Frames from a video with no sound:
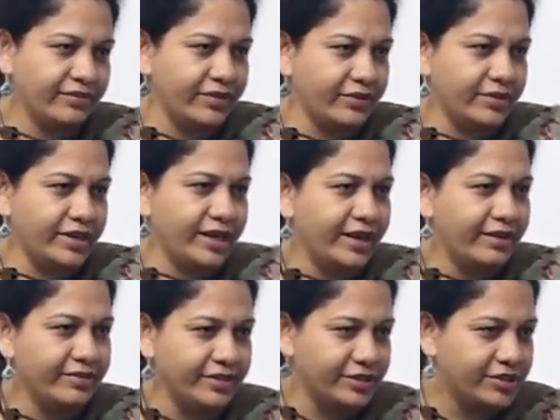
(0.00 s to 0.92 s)
we would
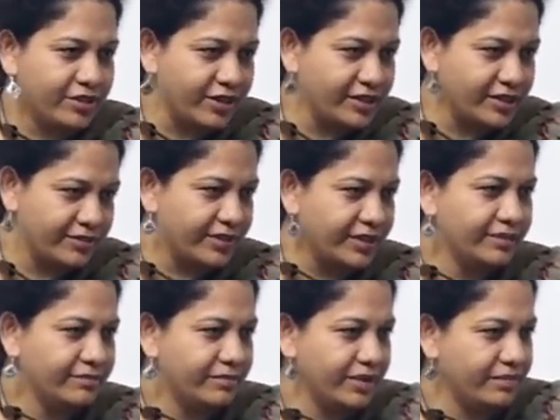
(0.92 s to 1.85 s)
have a shorter
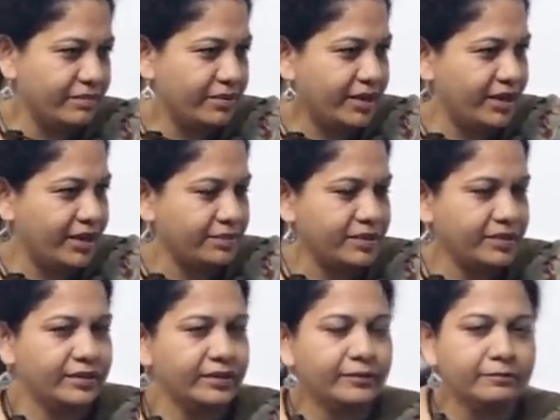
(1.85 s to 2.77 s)
one, maybe perhaps